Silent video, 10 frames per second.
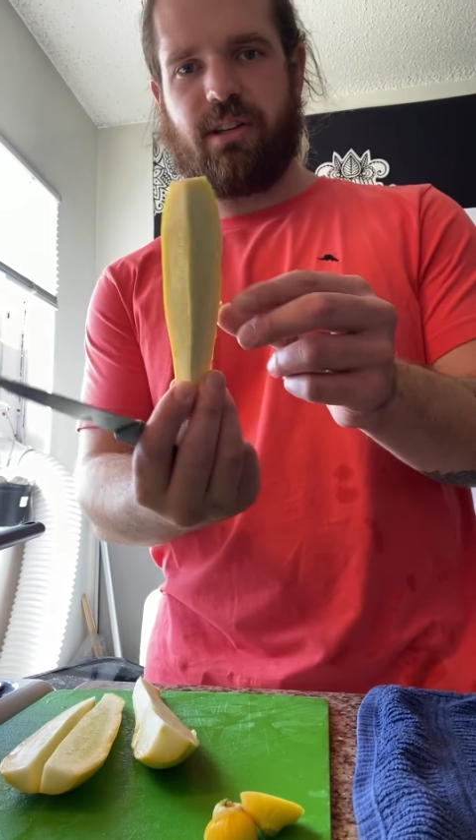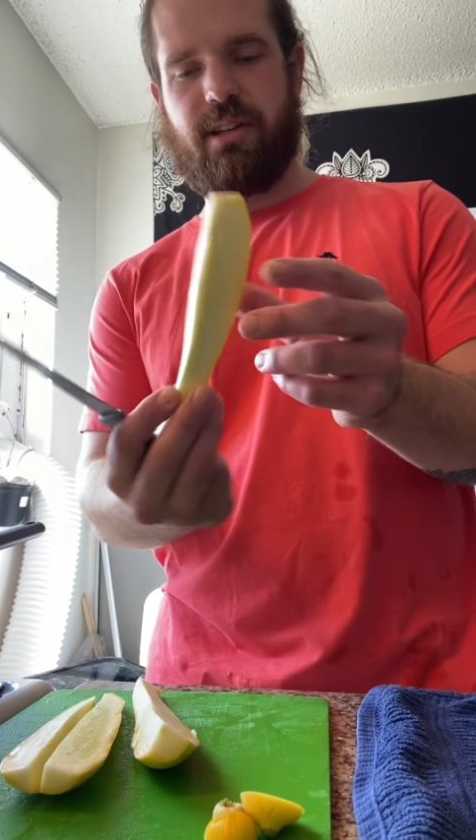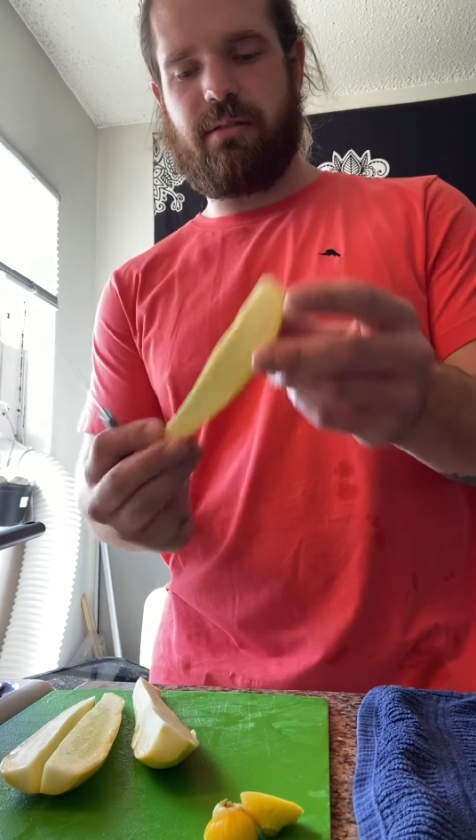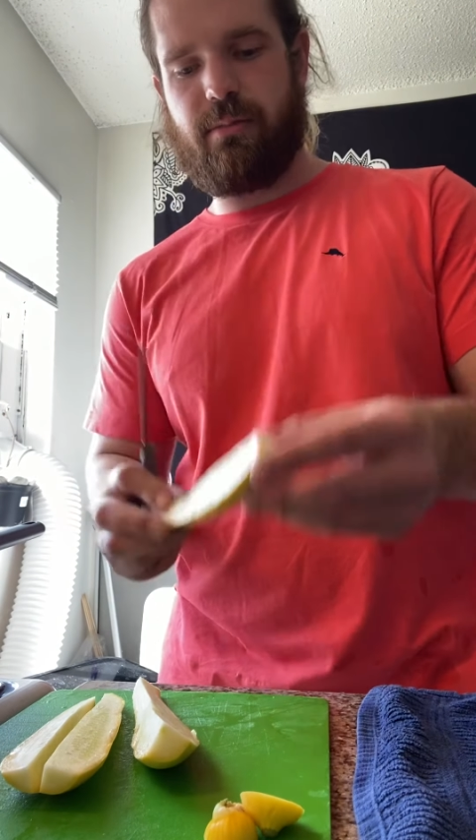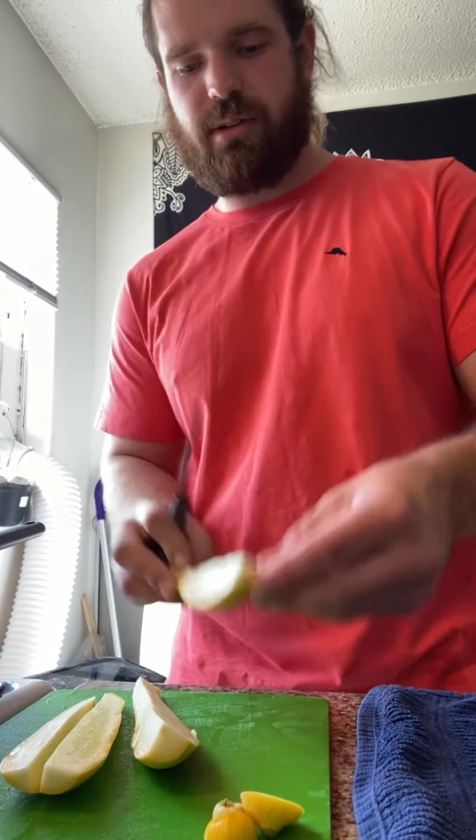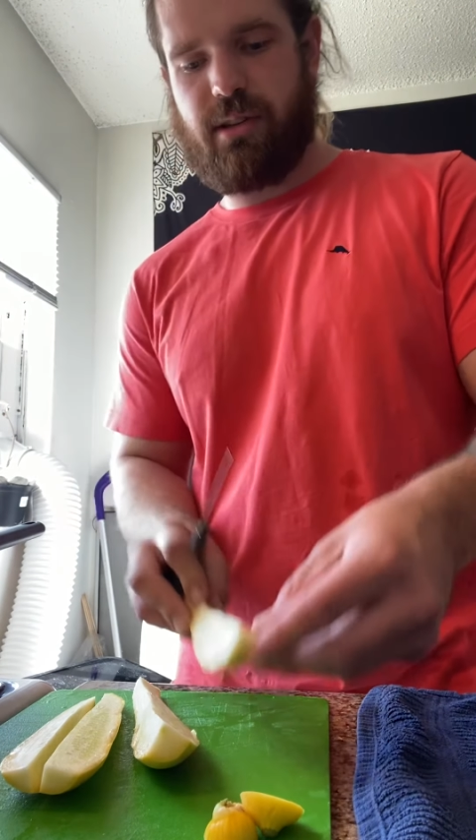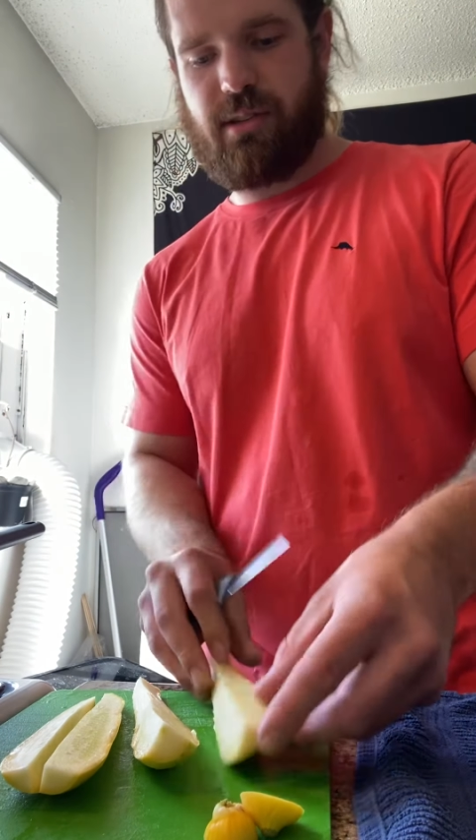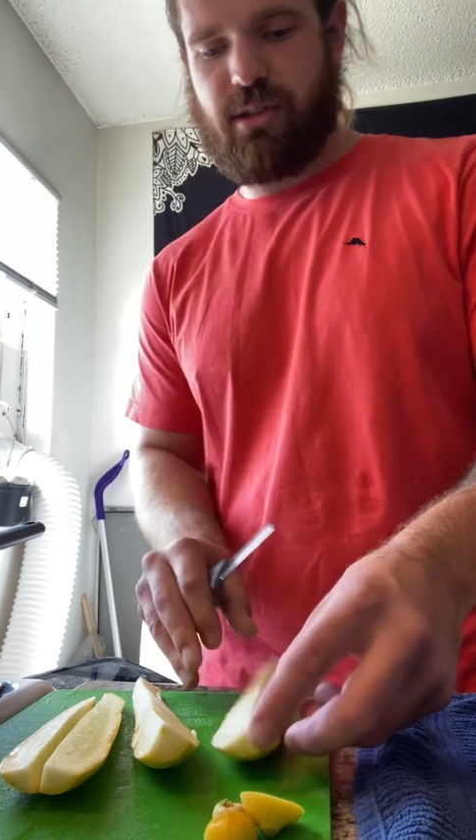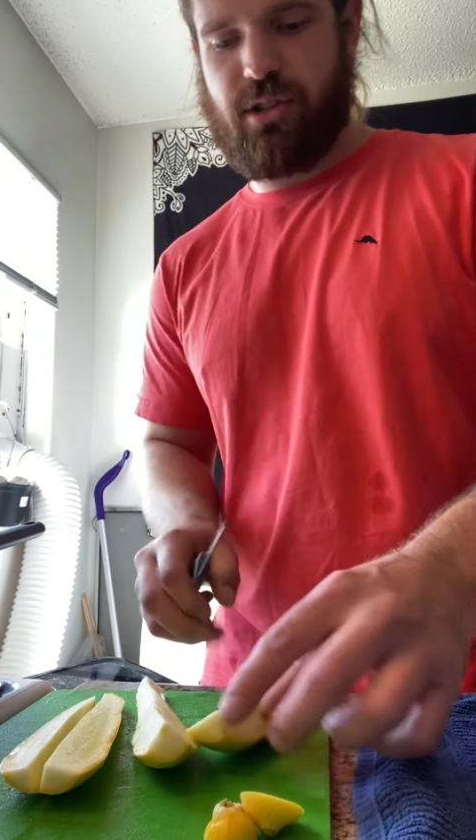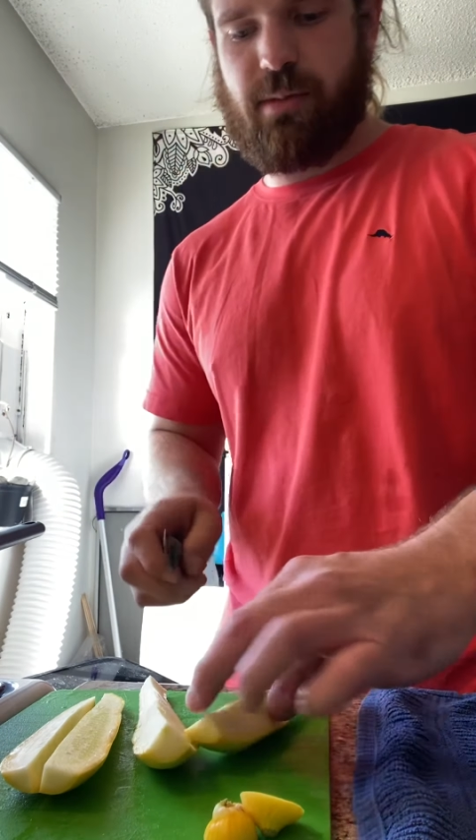even because of the
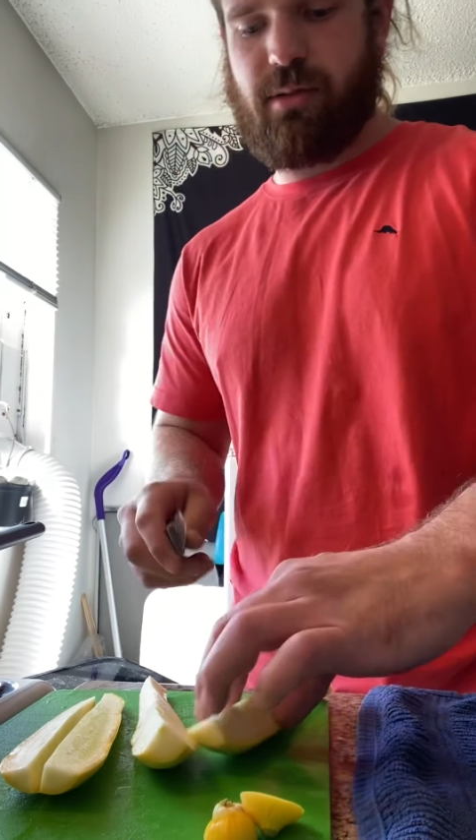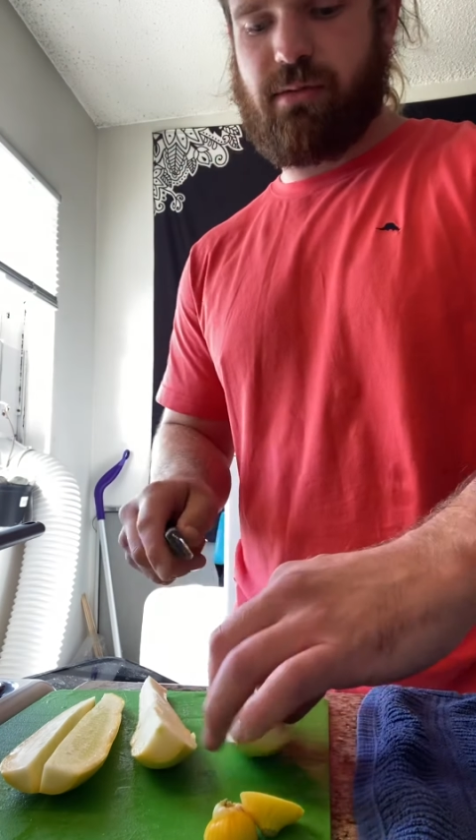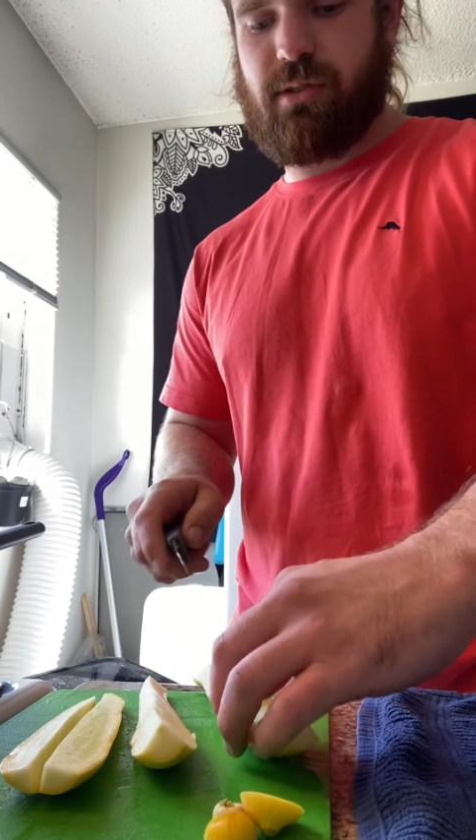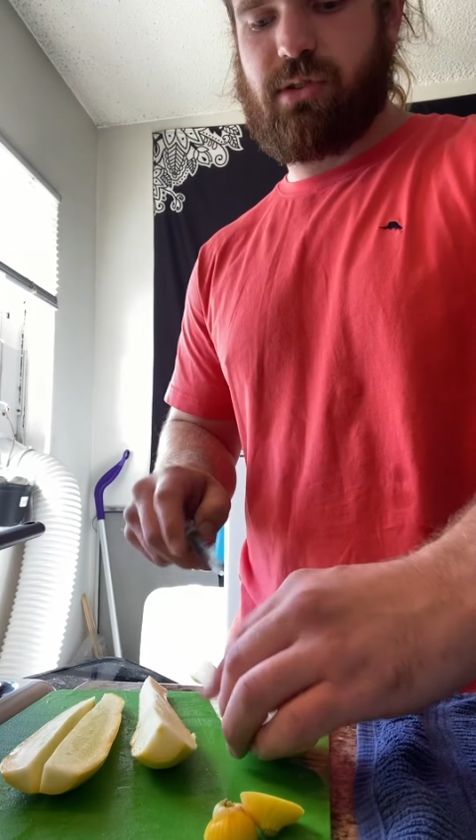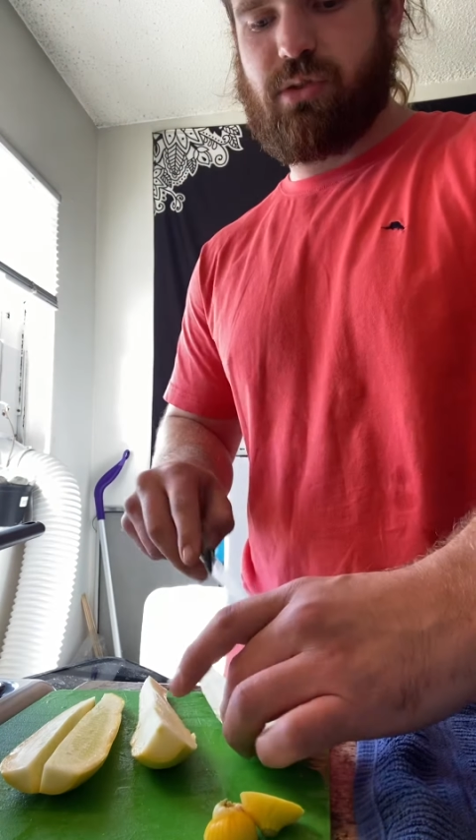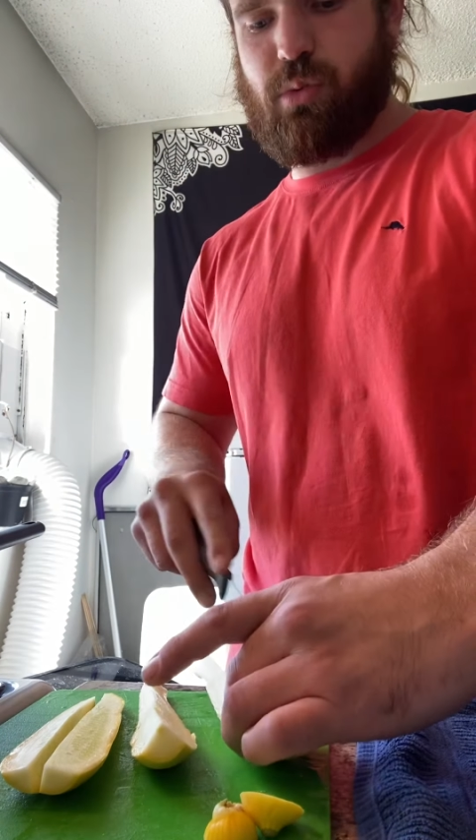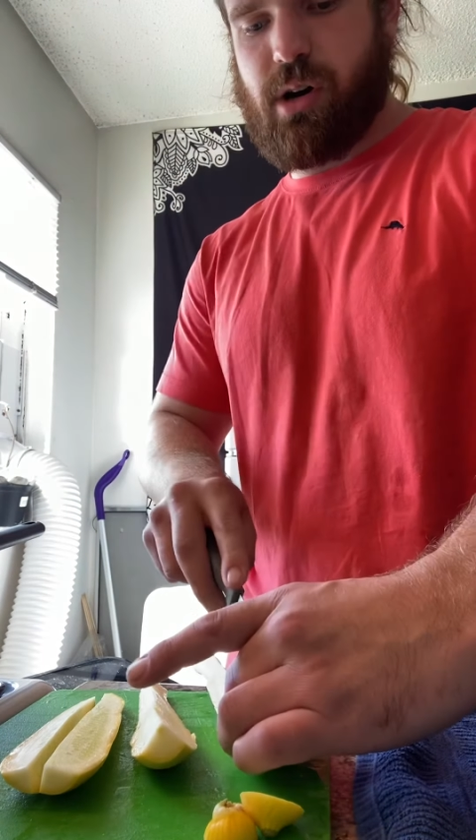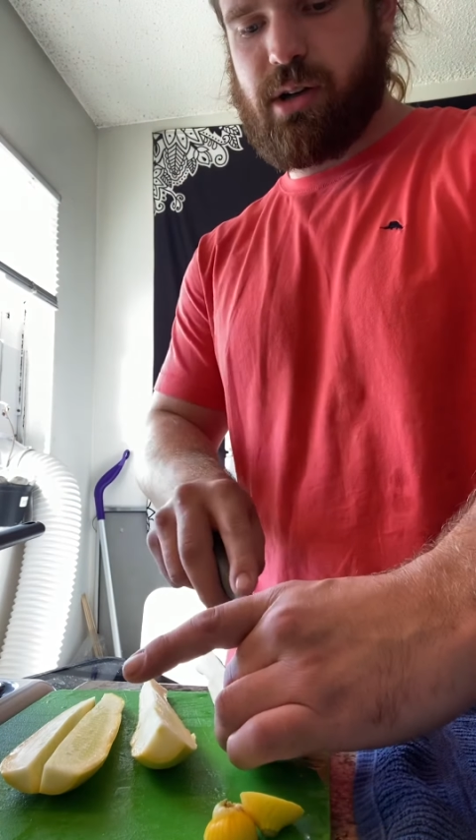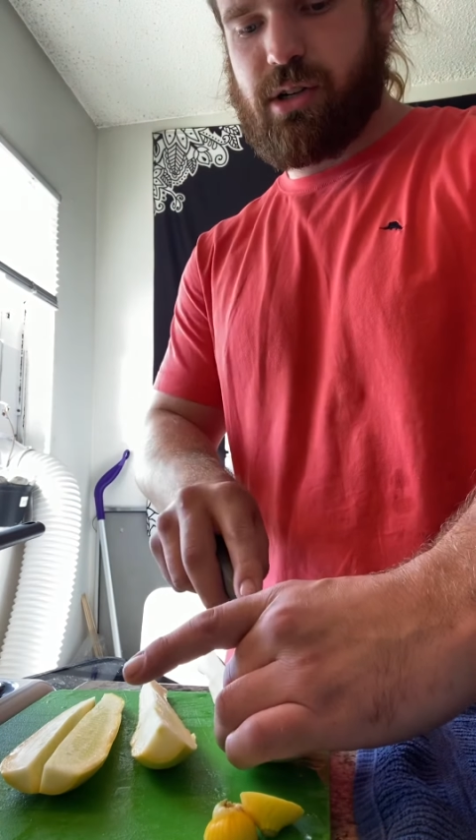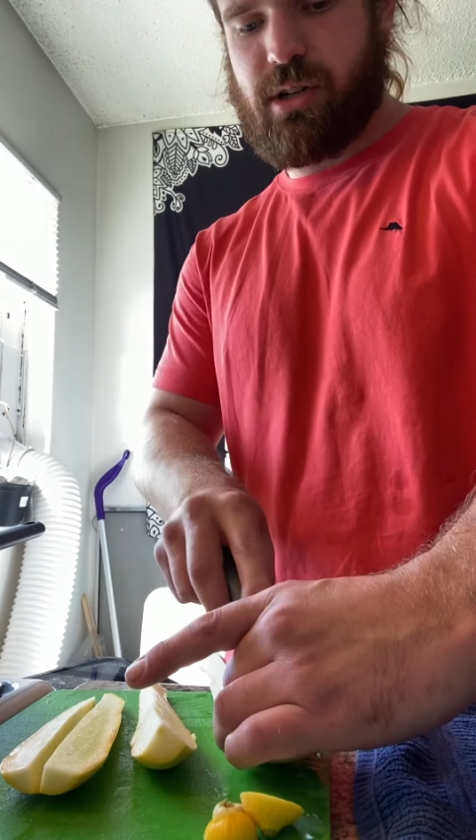shape of the
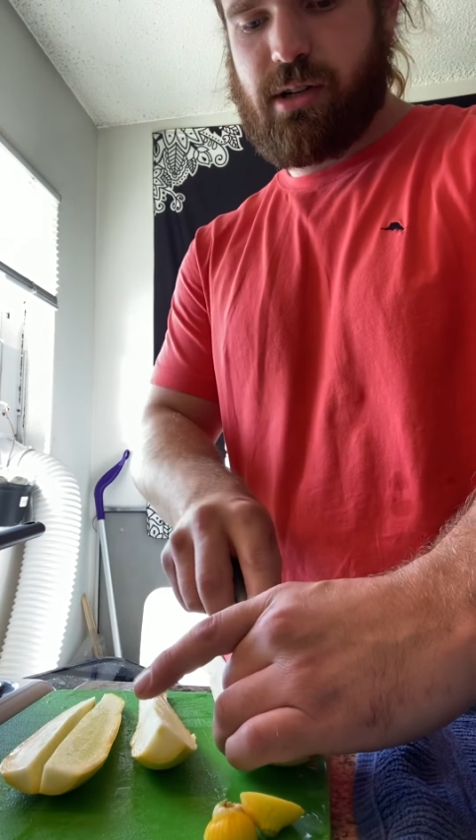squash,